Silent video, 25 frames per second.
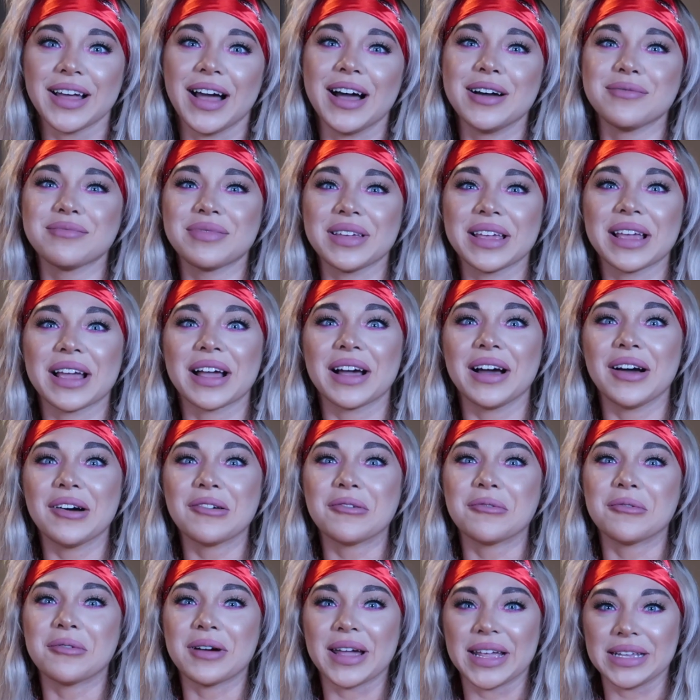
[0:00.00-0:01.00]
I'm being
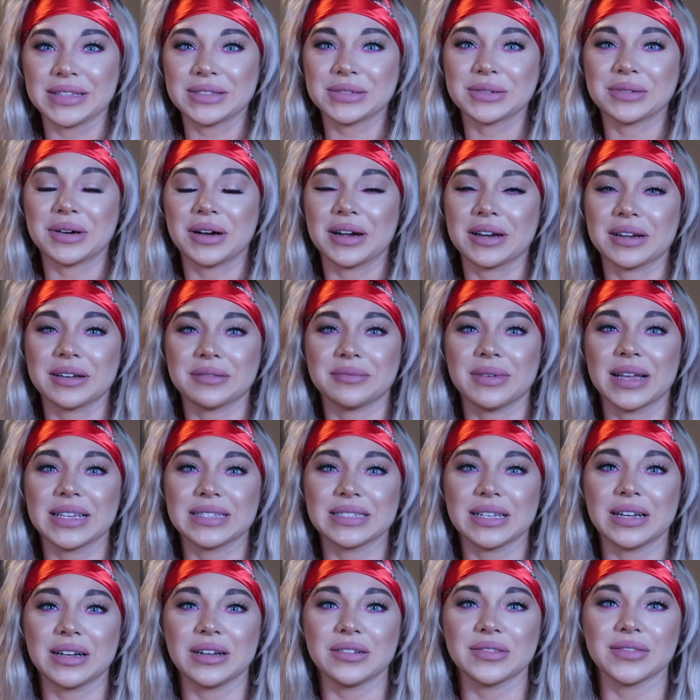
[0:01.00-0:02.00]
way too hard on
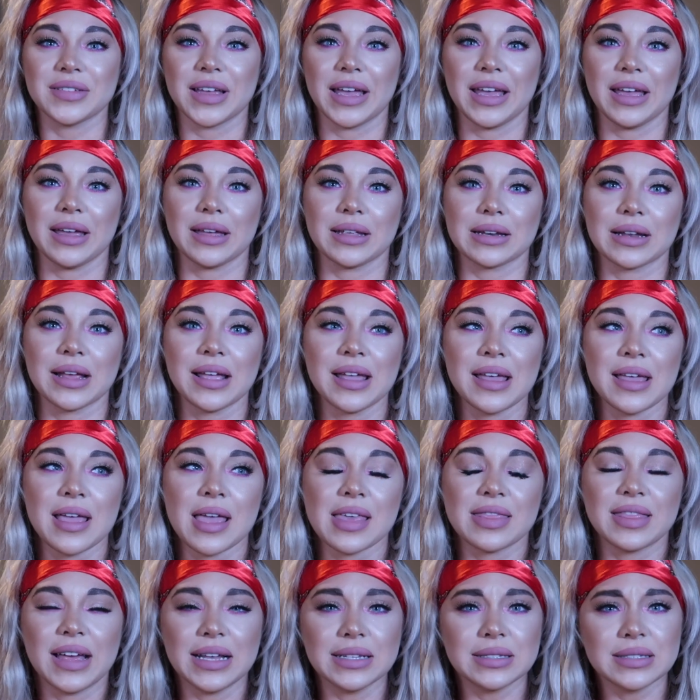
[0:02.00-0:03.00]
myself, and
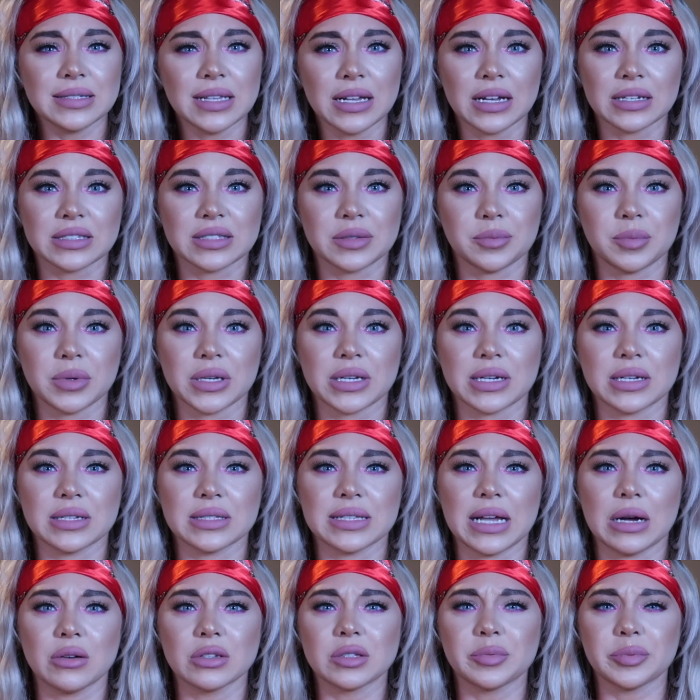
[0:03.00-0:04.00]
that sucked,
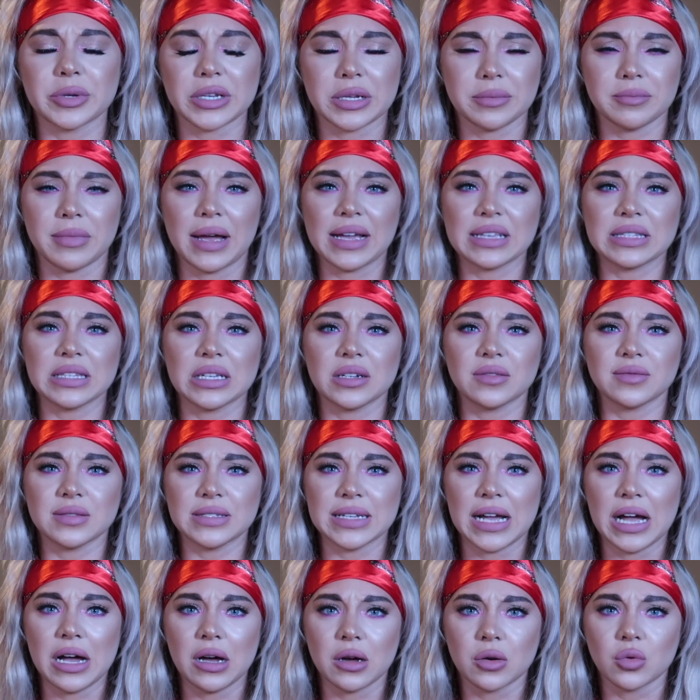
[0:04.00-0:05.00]
because I was putting myself
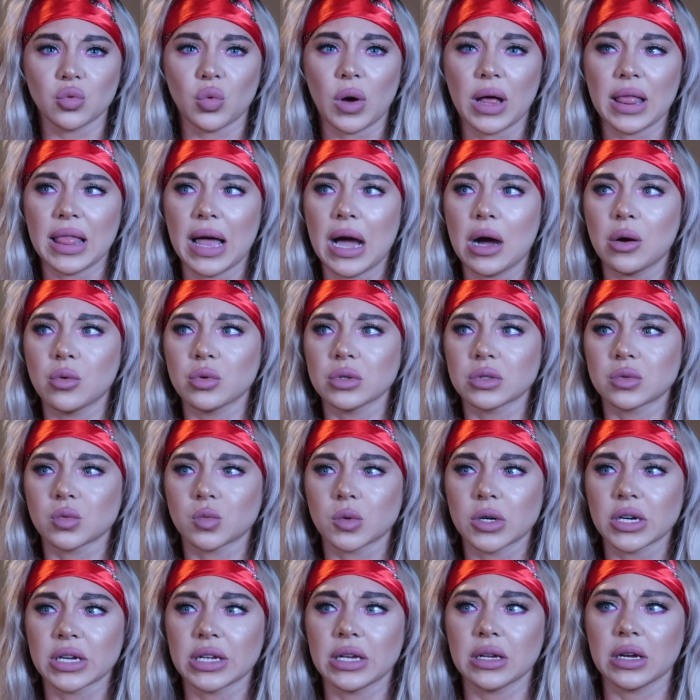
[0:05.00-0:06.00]
down while I was
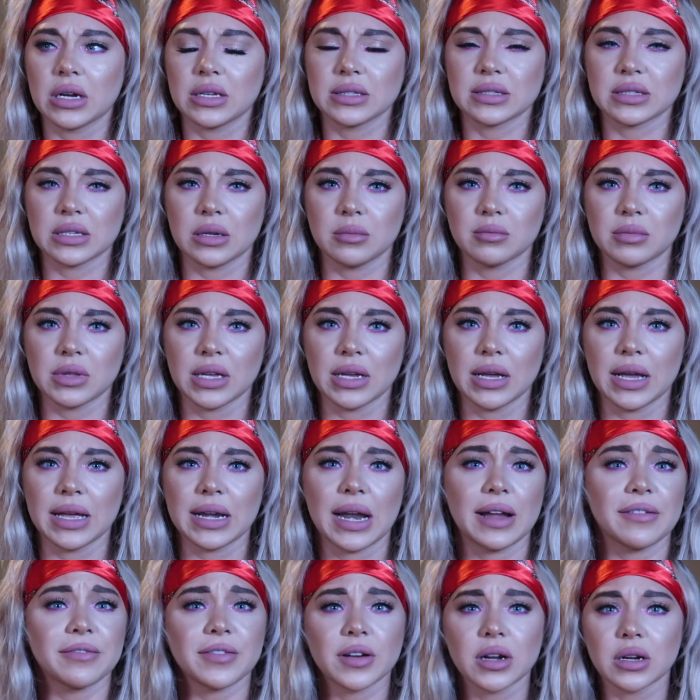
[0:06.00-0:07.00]
working on something,
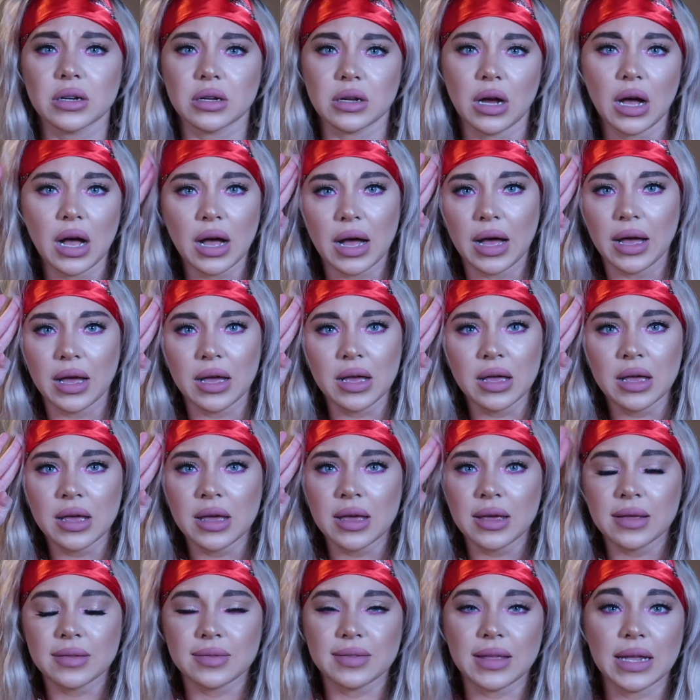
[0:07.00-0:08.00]
and I forgot
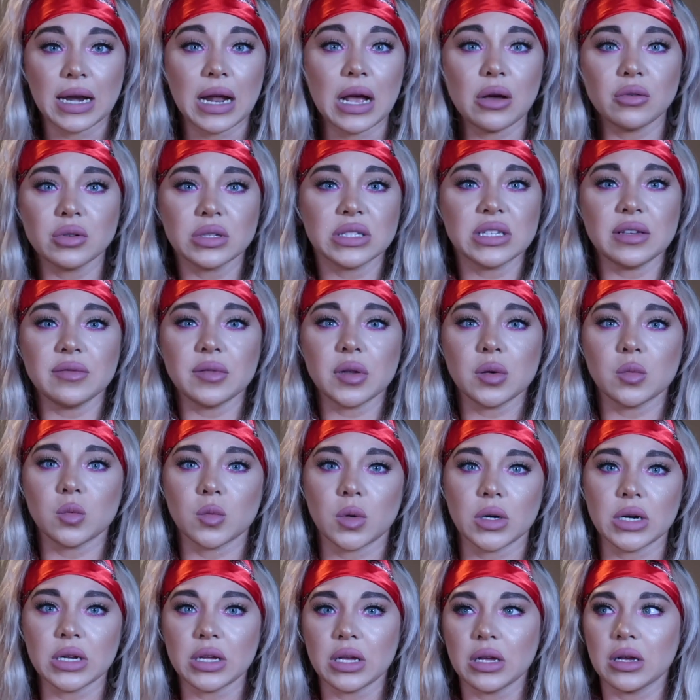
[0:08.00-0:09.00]
that I was even
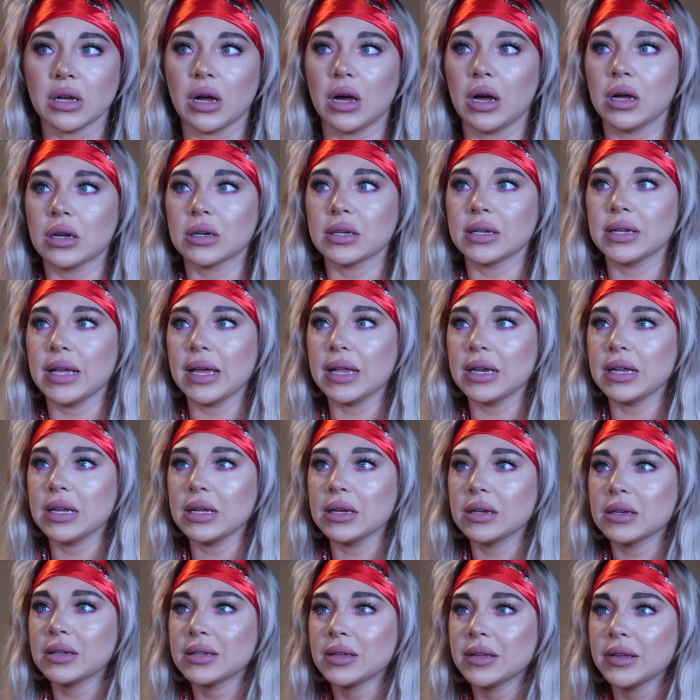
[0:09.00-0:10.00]
working on
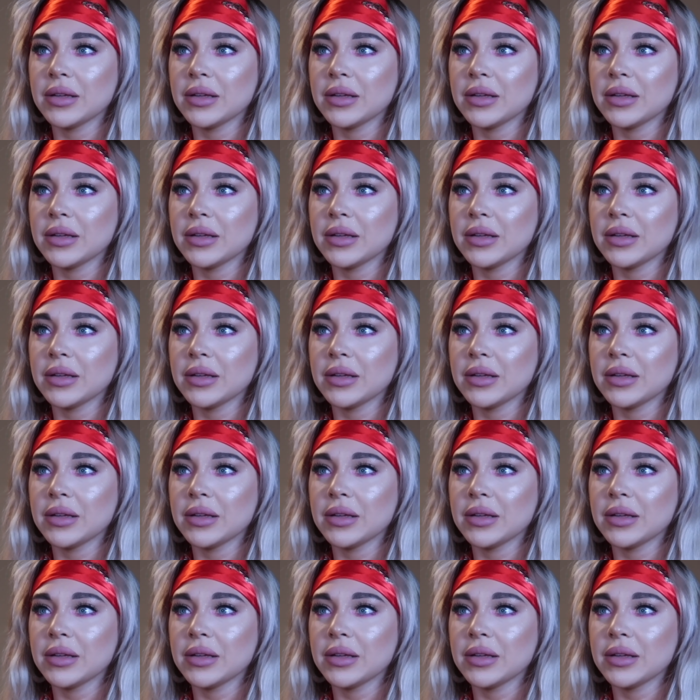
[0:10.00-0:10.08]
getting